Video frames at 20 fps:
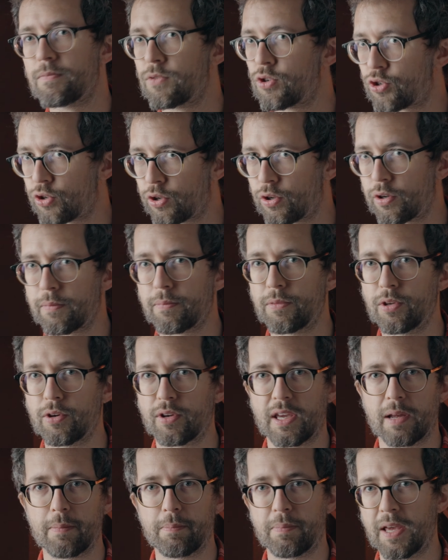sure, you
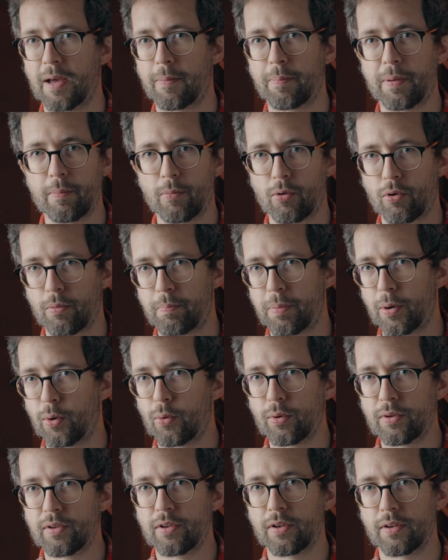can be a bit more
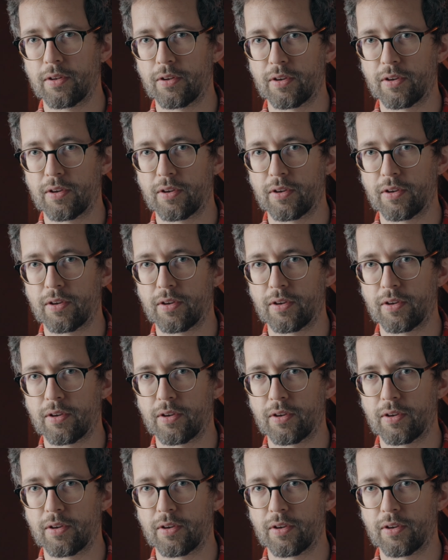bold.